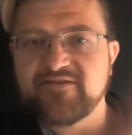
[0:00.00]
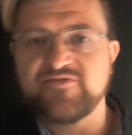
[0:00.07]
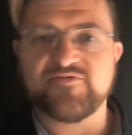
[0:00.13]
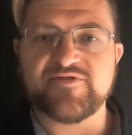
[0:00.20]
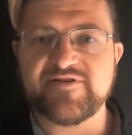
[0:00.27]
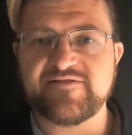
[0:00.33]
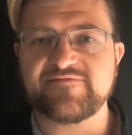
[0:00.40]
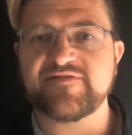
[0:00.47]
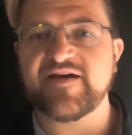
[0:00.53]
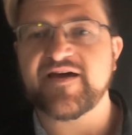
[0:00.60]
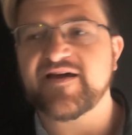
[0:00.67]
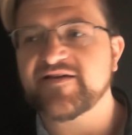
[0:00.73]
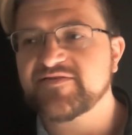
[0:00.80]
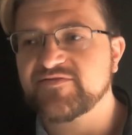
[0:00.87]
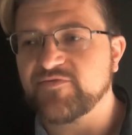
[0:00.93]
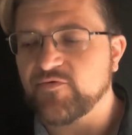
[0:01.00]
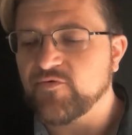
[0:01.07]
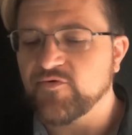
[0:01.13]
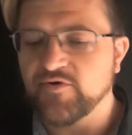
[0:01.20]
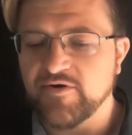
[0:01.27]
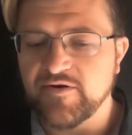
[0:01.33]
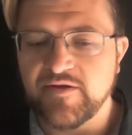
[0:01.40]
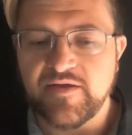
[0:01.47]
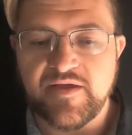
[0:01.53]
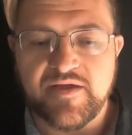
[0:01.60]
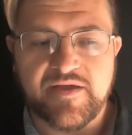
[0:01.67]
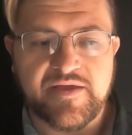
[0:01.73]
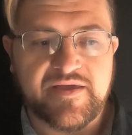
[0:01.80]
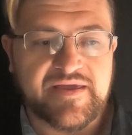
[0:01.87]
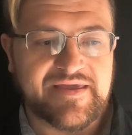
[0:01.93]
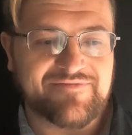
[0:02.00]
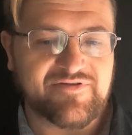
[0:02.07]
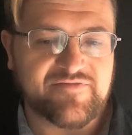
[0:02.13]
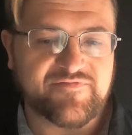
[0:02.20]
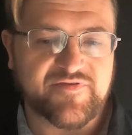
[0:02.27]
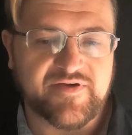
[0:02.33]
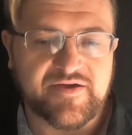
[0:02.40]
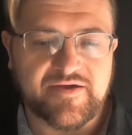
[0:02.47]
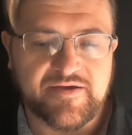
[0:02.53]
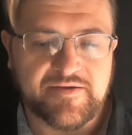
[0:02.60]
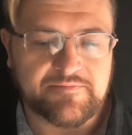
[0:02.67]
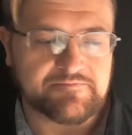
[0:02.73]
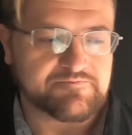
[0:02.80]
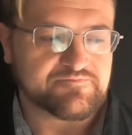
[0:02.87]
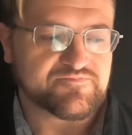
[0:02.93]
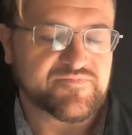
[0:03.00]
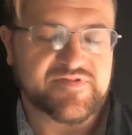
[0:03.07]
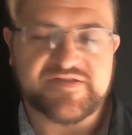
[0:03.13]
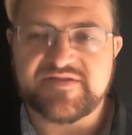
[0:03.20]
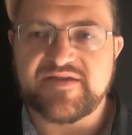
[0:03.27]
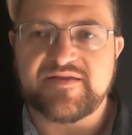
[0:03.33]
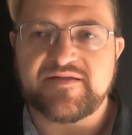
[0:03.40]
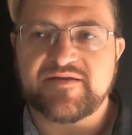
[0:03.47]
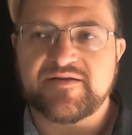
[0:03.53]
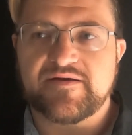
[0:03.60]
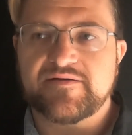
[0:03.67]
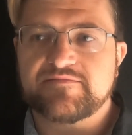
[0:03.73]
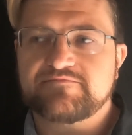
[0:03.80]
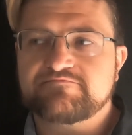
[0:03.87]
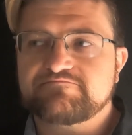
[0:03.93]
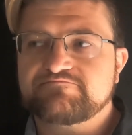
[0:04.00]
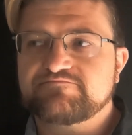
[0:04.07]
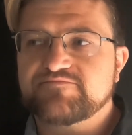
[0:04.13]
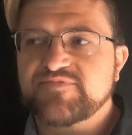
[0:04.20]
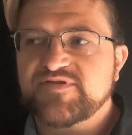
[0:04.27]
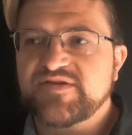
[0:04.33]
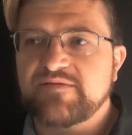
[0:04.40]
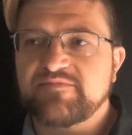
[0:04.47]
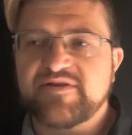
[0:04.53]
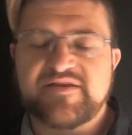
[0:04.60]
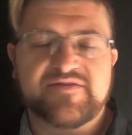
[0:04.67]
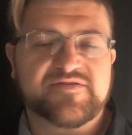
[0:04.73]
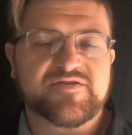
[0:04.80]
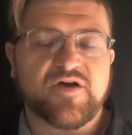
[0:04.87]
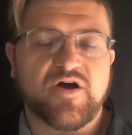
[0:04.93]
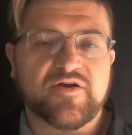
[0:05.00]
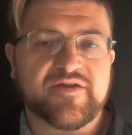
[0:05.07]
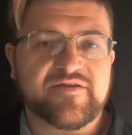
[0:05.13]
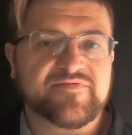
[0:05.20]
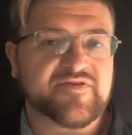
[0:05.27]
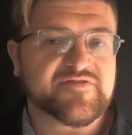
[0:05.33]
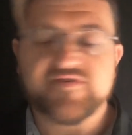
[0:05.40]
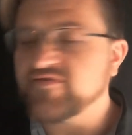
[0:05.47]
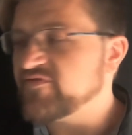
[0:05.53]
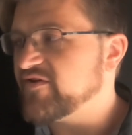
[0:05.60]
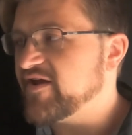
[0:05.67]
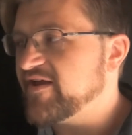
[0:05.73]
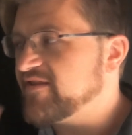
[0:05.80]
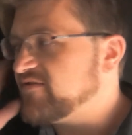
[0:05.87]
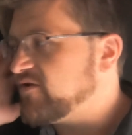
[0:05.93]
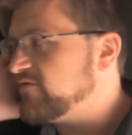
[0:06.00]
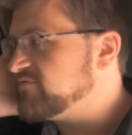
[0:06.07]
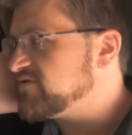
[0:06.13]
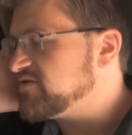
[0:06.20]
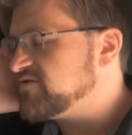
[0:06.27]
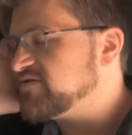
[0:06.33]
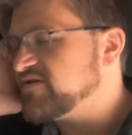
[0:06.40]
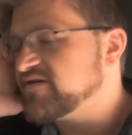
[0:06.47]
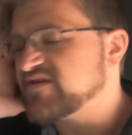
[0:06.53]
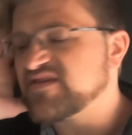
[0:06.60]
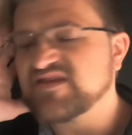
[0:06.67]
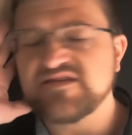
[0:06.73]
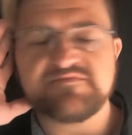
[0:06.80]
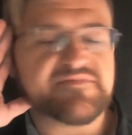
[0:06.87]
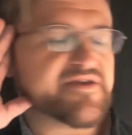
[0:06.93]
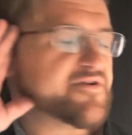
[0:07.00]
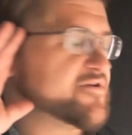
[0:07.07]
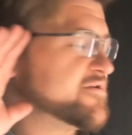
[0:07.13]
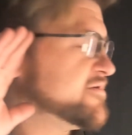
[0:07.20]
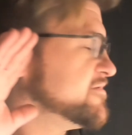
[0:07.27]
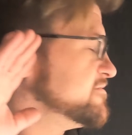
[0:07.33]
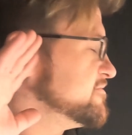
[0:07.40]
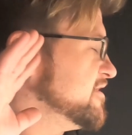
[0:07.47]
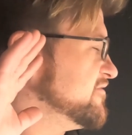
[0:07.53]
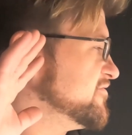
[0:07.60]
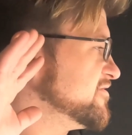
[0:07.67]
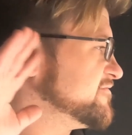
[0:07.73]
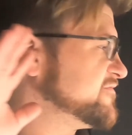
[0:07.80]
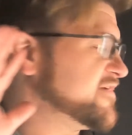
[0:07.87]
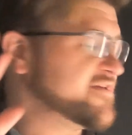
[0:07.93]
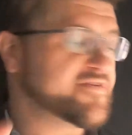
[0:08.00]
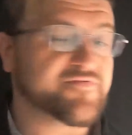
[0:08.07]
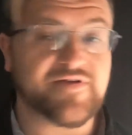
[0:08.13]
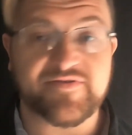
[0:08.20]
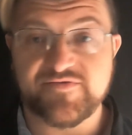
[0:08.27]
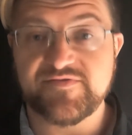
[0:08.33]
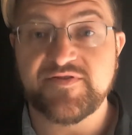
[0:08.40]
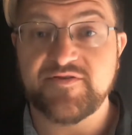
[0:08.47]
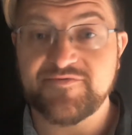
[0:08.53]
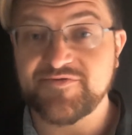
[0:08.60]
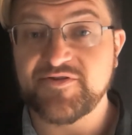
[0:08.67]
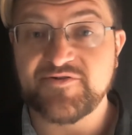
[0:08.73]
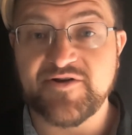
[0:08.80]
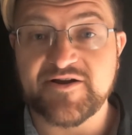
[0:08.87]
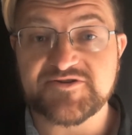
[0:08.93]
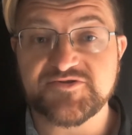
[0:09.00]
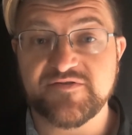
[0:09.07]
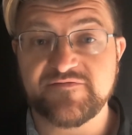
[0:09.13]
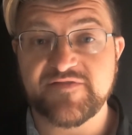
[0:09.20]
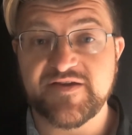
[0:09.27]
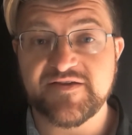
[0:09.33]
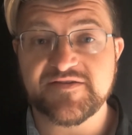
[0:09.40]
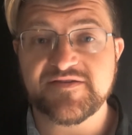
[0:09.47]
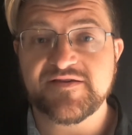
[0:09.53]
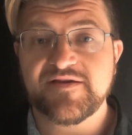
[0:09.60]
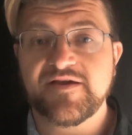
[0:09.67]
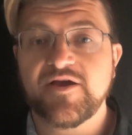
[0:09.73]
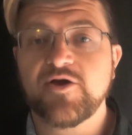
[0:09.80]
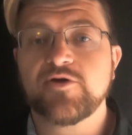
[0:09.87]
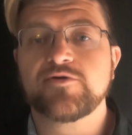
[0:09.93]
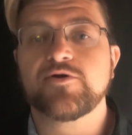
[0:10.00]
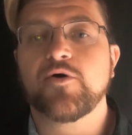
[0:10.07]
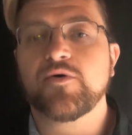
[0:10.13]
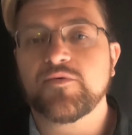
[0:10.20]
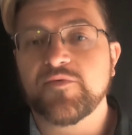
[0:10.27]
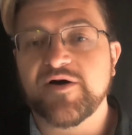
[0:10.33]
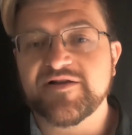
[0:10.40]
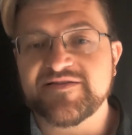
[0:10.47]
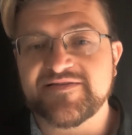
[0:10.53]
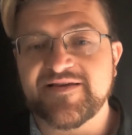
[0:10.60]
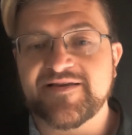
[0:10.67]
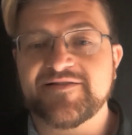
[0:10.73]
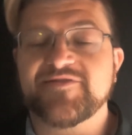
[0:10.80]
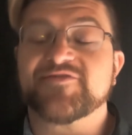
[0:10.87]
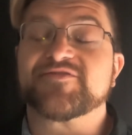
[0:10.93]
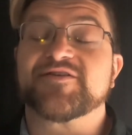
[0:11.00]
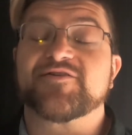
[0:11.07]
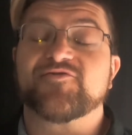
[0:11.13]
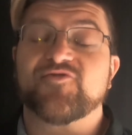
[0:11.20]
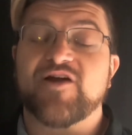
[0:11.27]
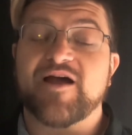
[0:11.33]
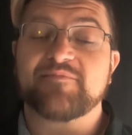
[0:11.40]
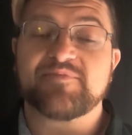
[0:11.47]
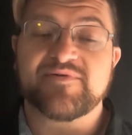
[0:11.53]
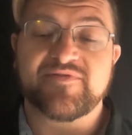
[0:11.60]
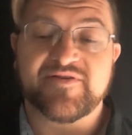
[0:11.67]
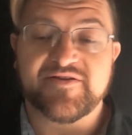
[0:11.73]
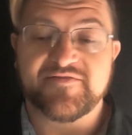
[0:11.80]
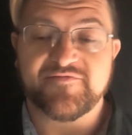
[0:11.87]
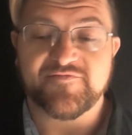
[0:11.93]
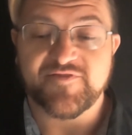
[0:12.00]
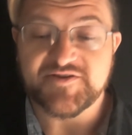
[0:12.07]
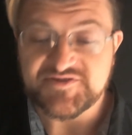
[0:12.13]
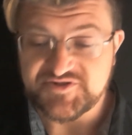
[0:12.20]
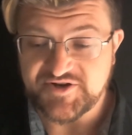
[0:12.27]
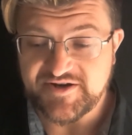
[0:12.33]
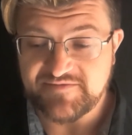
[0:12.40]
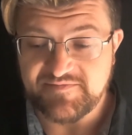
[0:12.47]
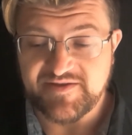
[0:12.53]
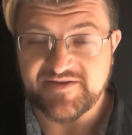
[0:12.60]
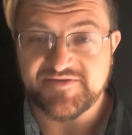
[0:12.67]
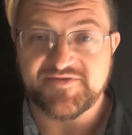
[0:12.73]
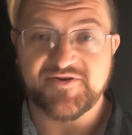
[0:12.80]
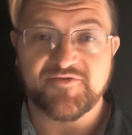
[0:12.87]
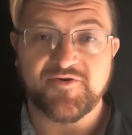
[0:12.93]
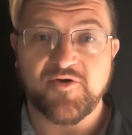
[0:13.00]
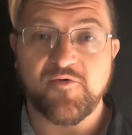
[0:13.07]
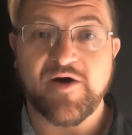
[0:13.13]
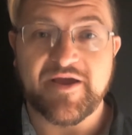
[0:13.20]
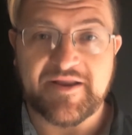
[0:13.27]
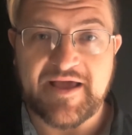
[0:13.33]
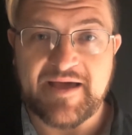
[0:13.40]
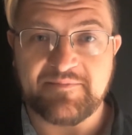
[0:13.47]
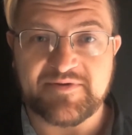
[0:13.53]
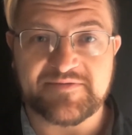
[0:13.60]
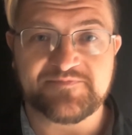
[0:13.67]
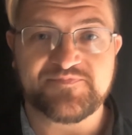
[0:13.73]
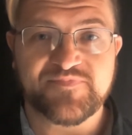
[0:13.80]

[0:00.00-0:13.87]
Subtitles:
really fast, or even if let's say like somebody's talking and they turn their head and all of a sudden you see a smear of their face rather than their actual face. No one wants that. It looks like crap, and then you're frustrated because you don't know why it happened.